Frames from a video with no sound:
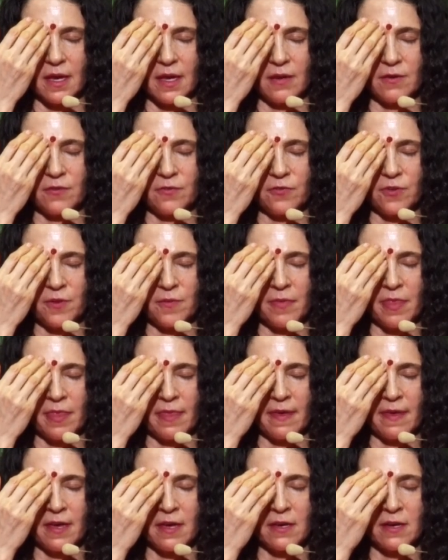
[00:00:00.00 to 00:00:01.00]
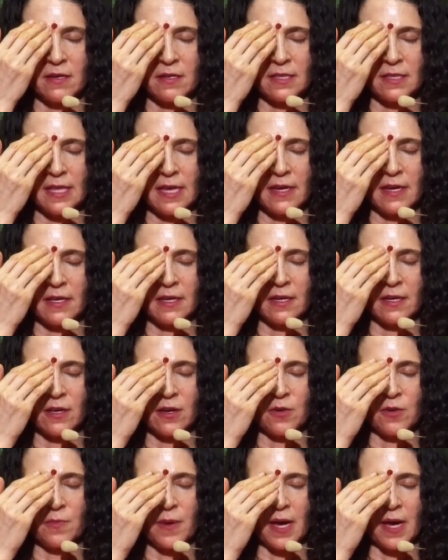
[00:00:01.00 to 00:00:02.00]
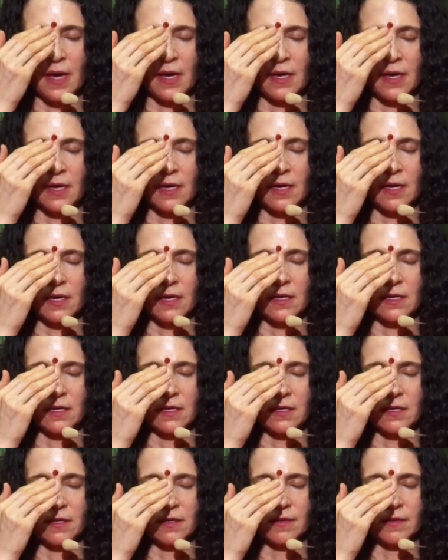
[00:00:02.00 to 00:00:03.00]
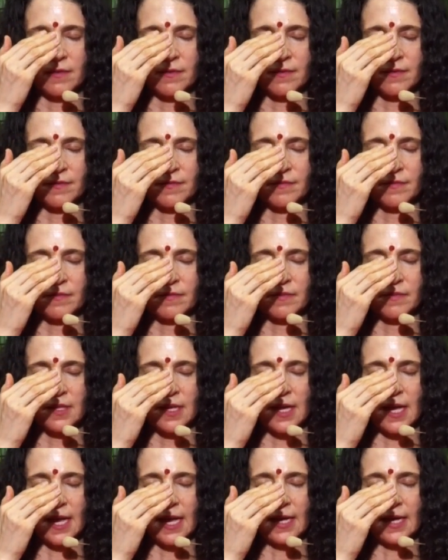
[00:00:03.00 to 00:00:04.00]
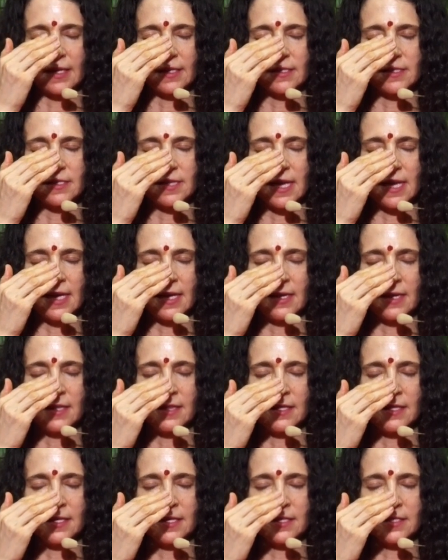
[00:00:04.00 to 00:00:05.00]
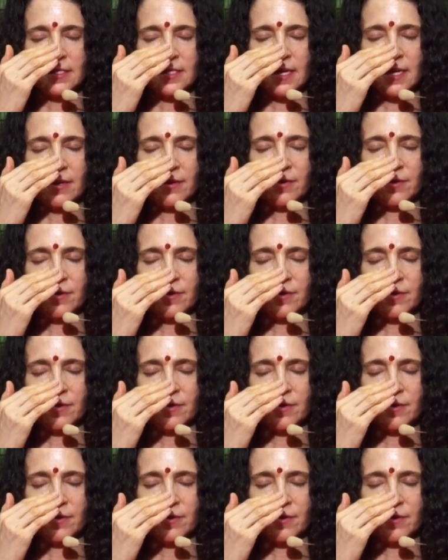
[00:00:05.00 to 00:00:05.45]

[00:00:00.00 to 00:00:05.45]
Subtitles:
And from there, let it go back, exhaling down.